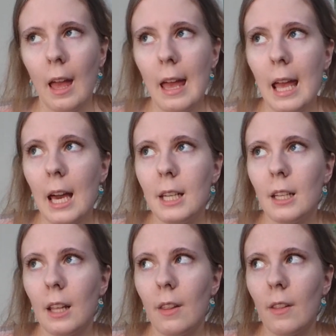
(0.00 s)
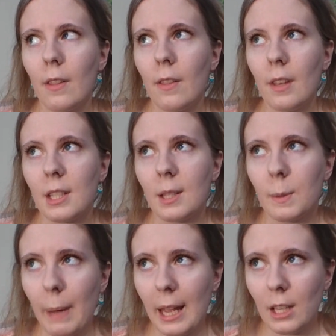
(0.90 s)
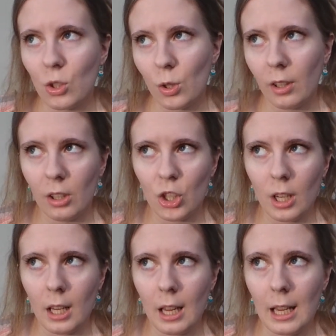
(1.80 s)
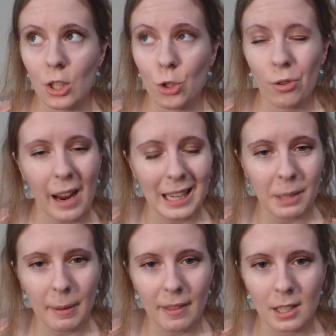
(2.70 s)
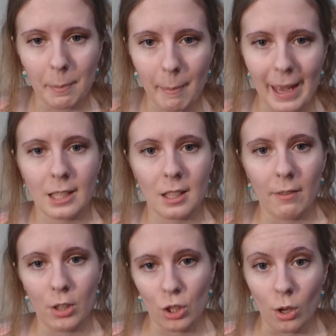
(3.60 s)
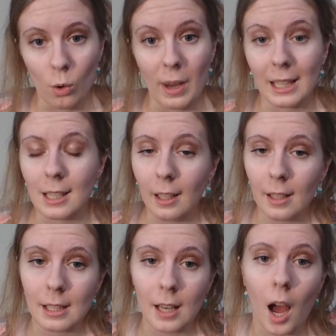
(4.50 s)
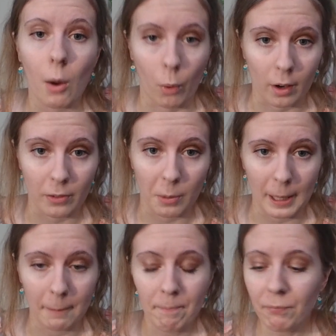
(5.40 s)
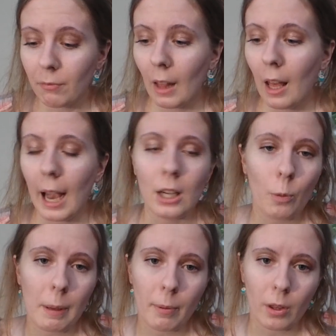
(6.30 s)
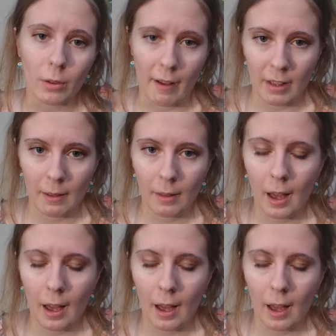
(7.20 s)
And the Space Trilogy is trying to be this mix of the two, and it does not work for me. I know people who love it.